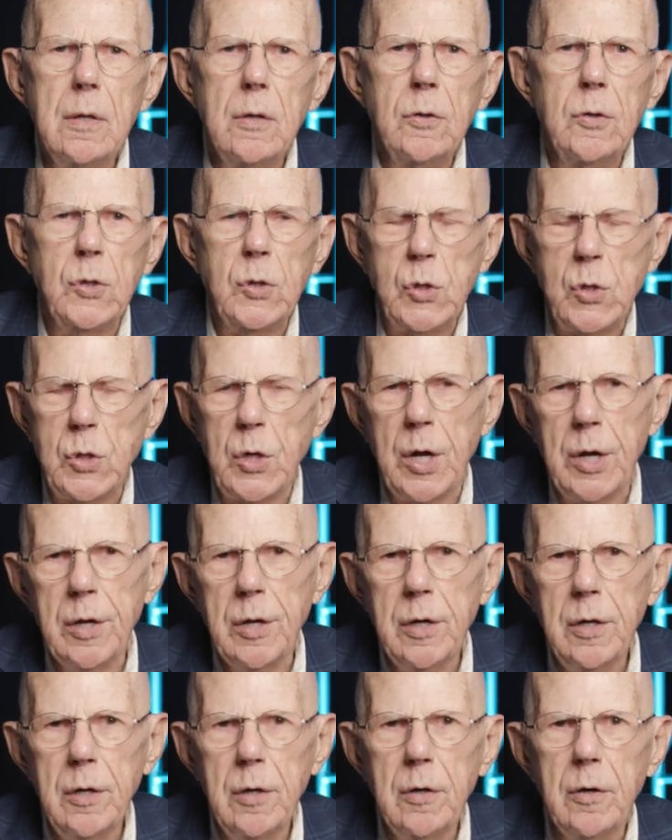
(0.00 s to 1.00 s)
the
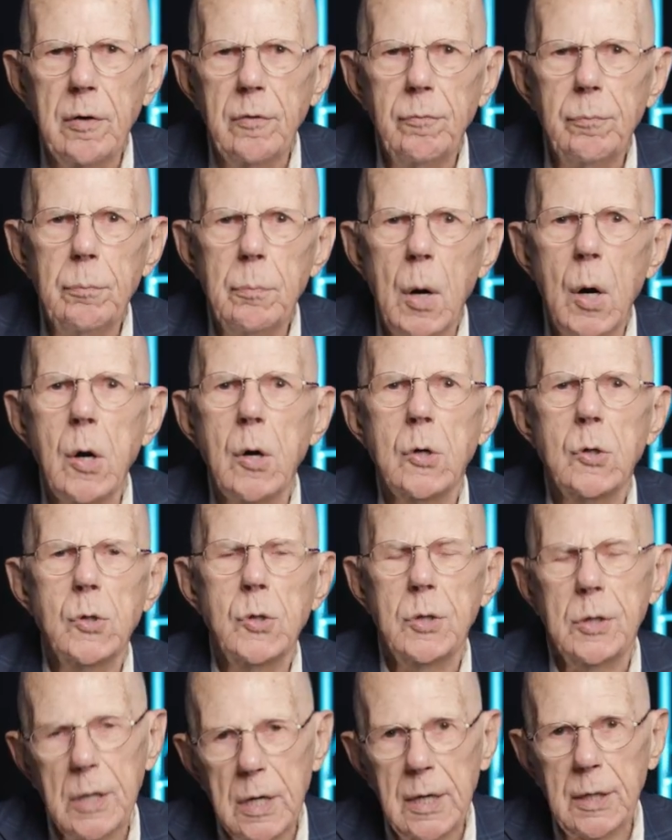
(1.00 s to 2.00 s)
study of Mark's
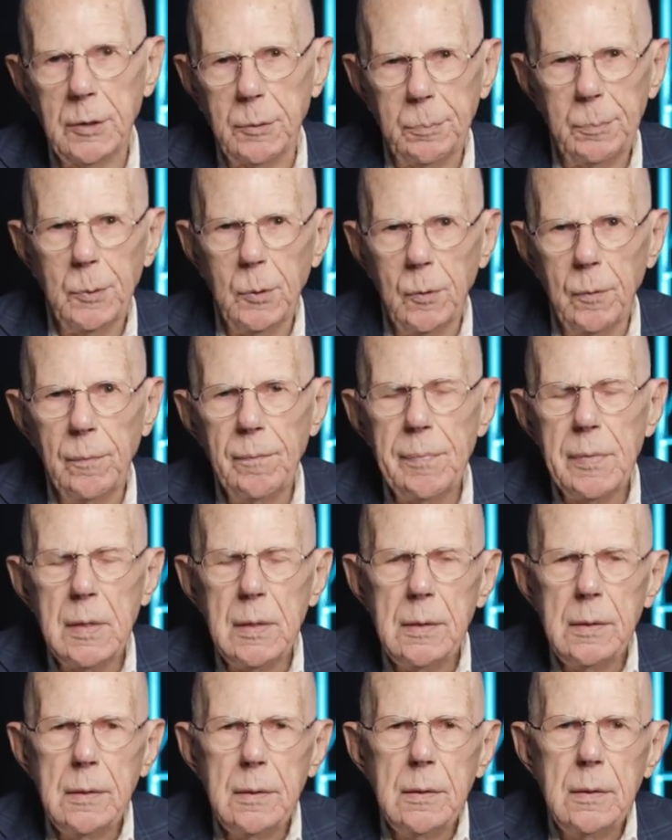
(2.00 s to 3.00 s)
Gospel.
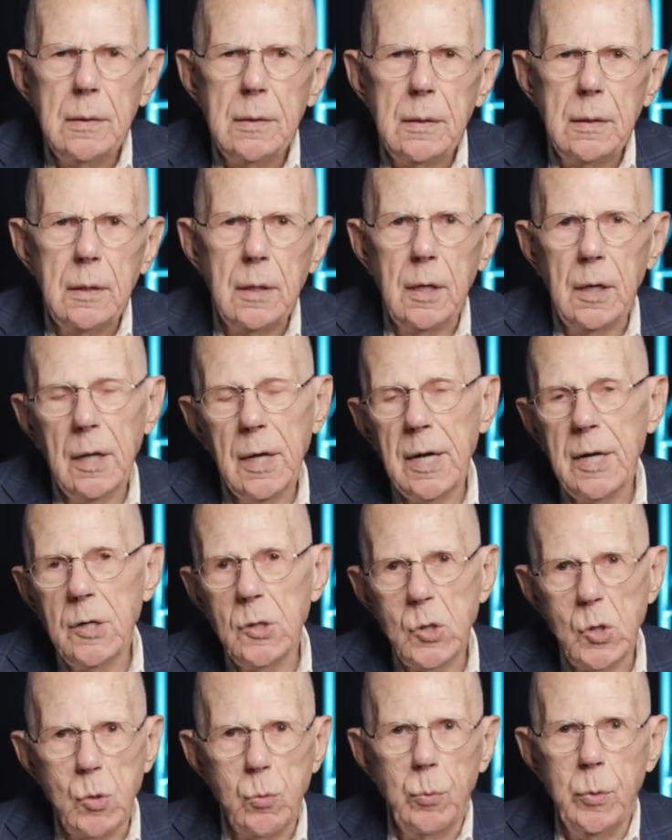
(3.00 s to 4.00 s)
Uh,
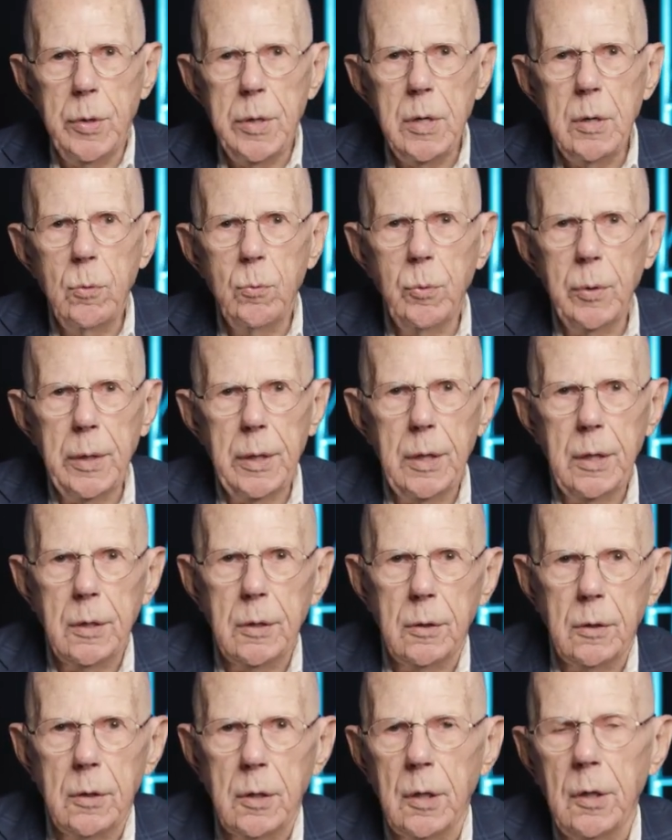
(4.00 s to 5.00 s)
last week we
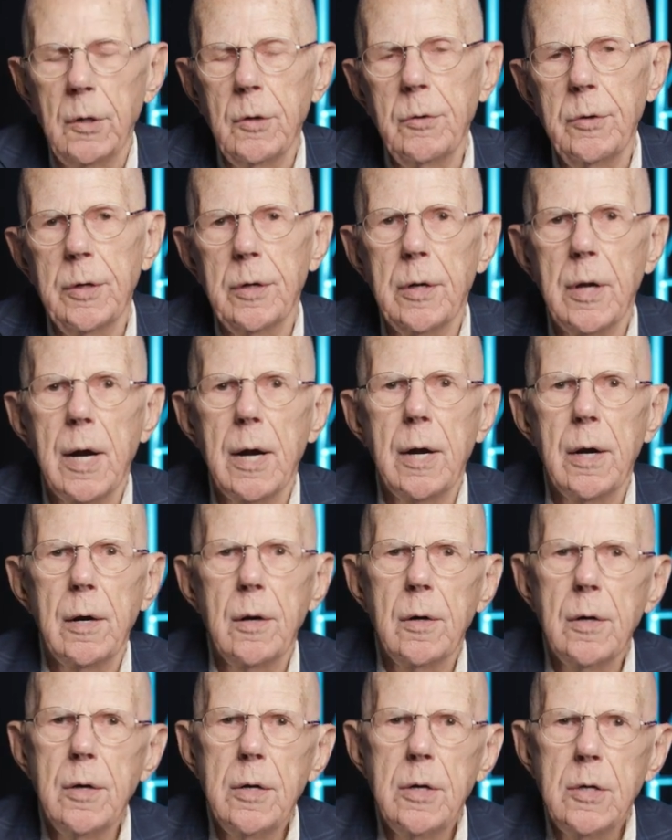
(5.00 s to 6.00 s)
concluded
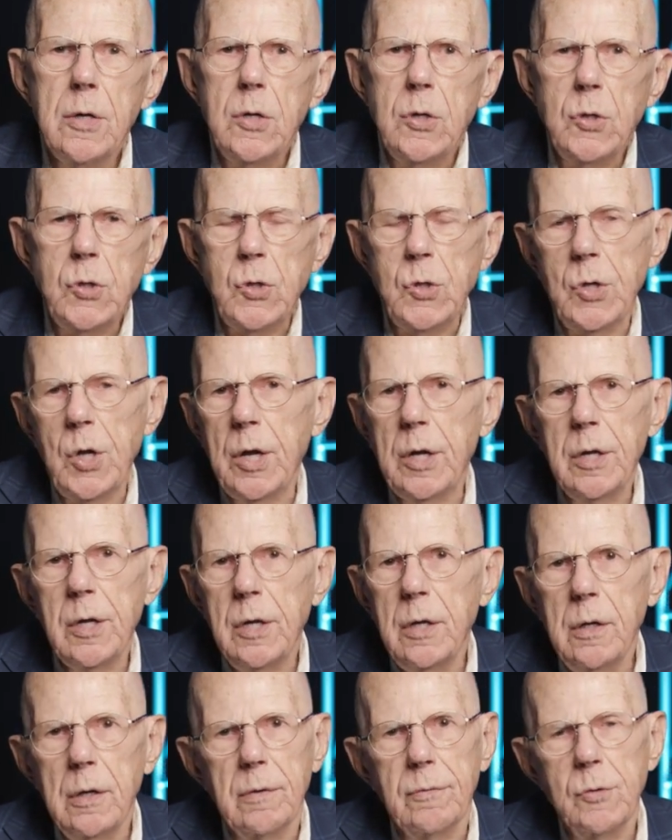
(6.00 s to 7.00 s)
our
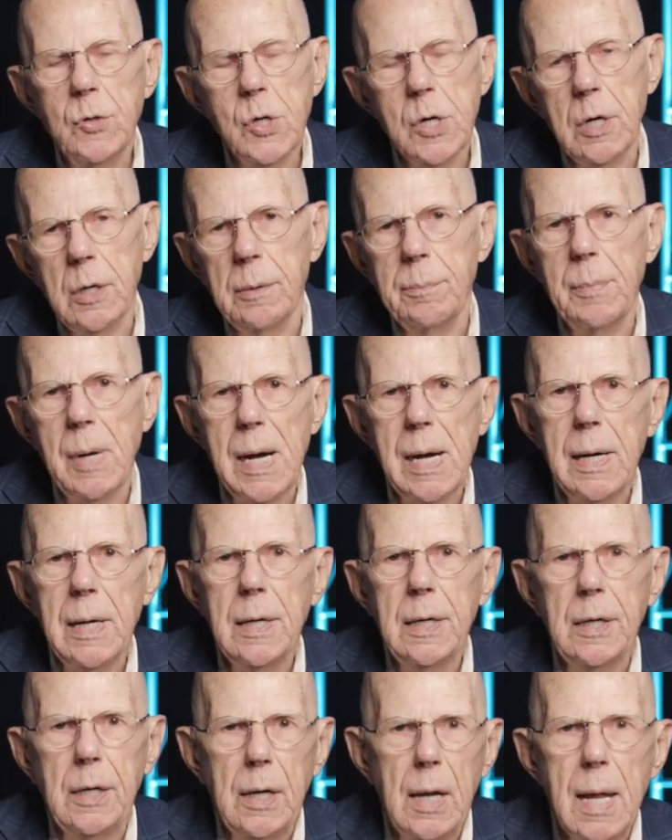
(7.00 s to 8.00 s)
study of
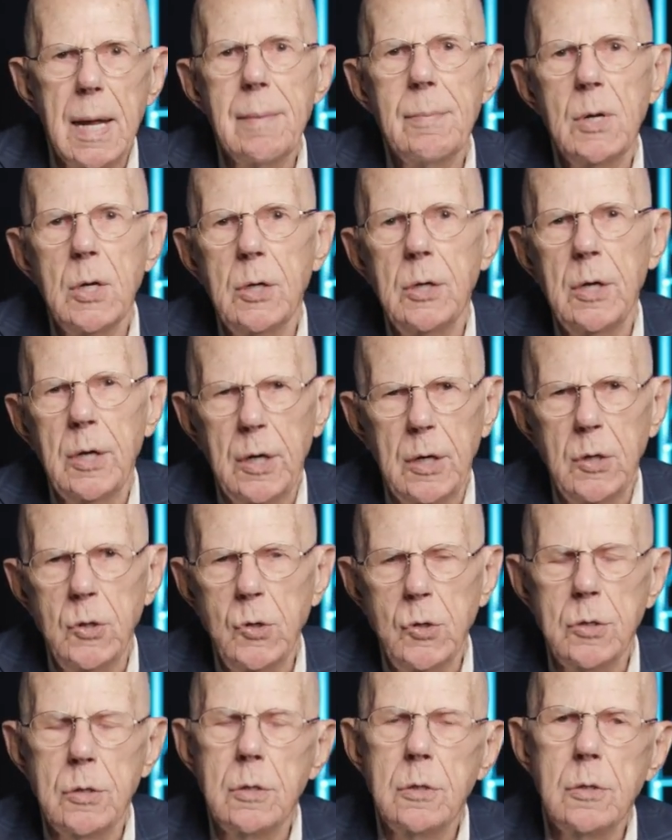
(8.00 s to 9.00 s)
Jeremiah and
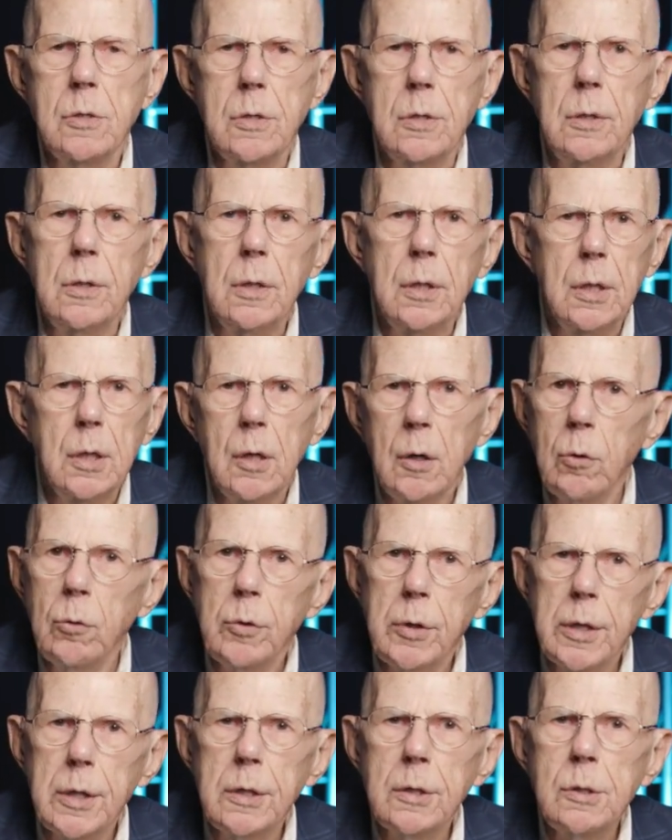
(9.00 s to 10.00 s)
Lamentations in the Old
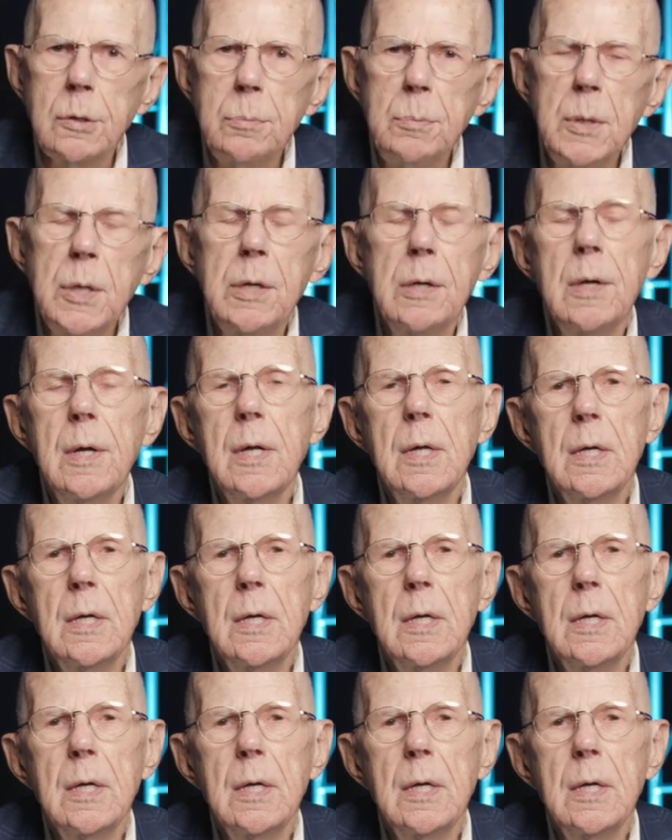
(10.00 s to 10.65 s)
Testament.